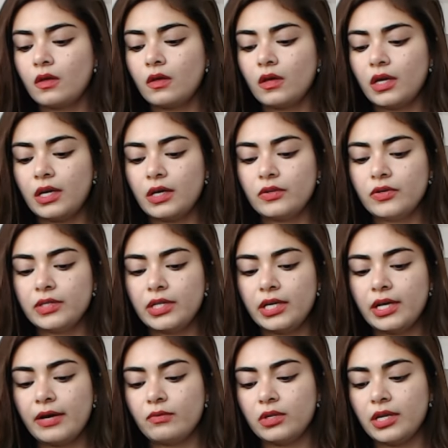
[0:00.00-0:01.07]
Another thing
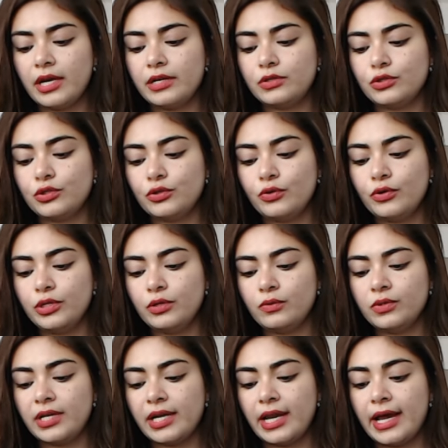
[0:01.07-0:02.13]
I would like to show you
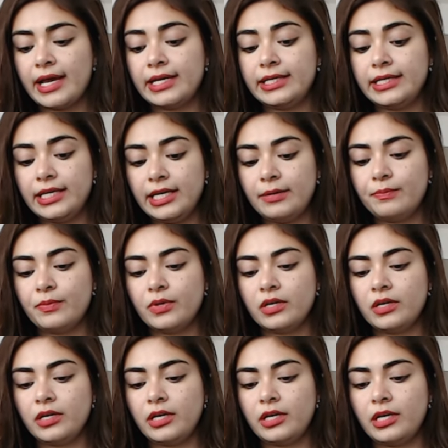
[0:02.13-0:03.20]
that I keep
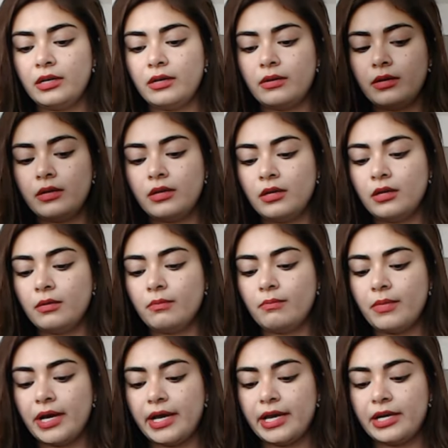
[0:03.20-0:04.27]
in
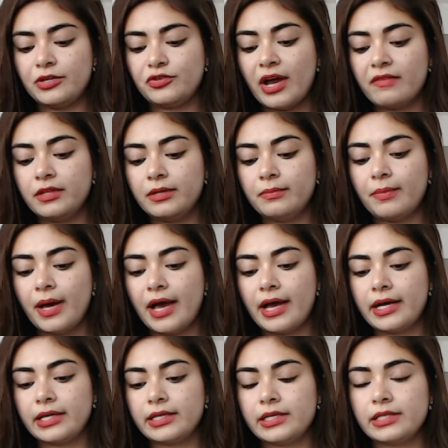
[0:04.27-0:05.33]
my traveling
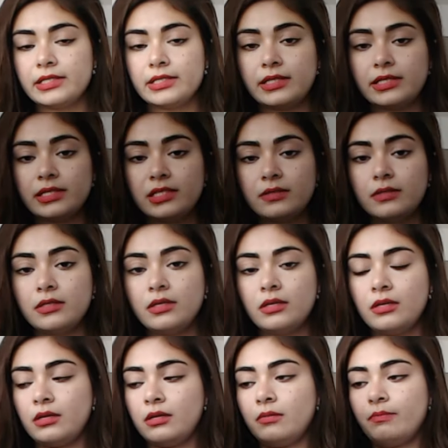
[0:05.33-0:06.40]
bag is this
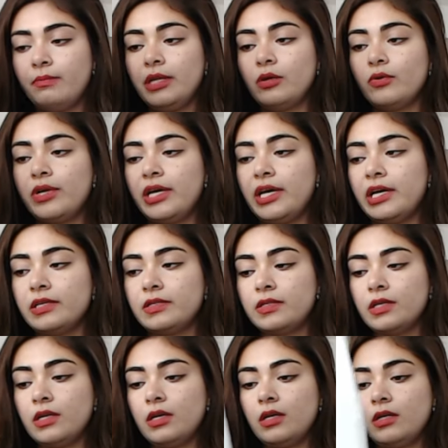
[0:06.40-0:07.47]
pillowcase.
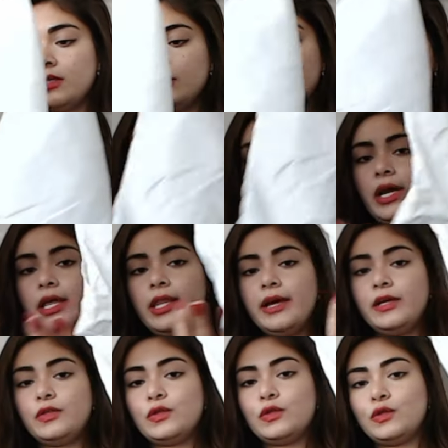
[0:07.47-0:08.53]
So what I
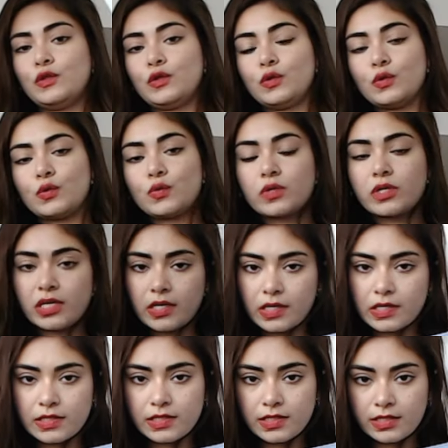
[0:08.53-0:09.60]
like to do
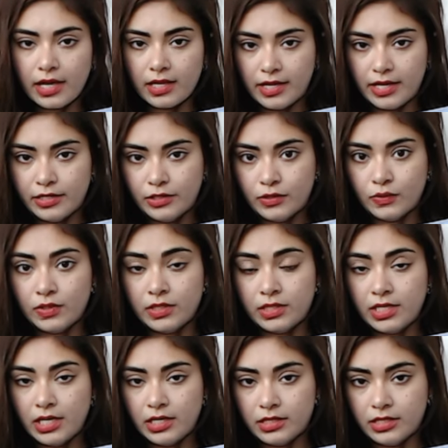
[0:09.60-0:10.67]
is I like to
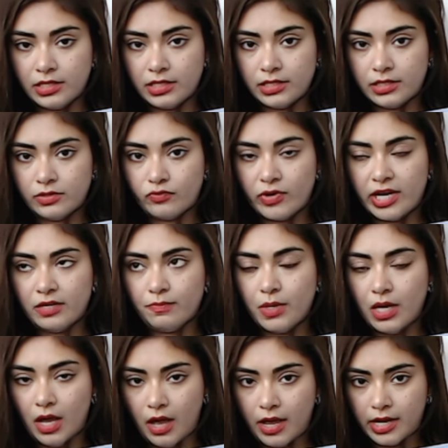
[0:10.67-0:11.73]
stick this right
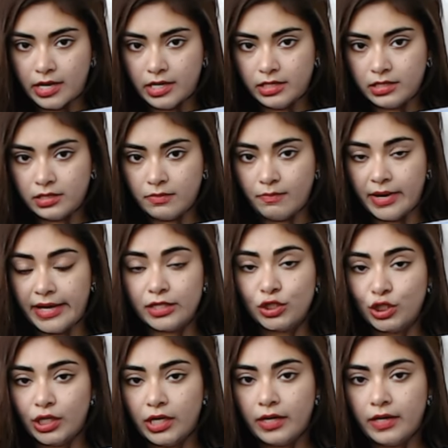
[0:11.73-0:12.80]
behind my
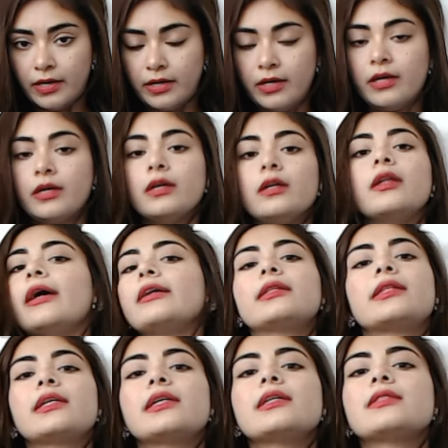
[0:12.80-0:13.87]
chair like
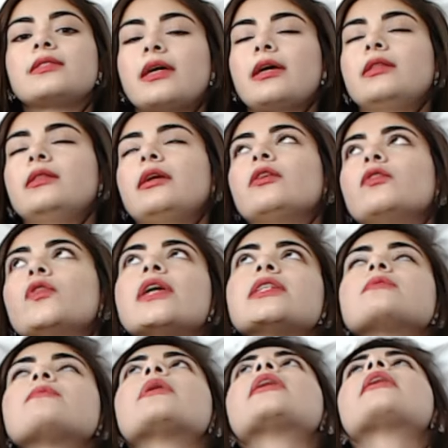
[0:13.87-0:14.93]
this, and then
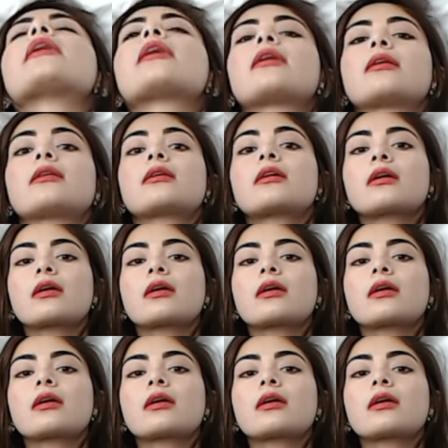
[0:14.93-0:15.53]
rest my head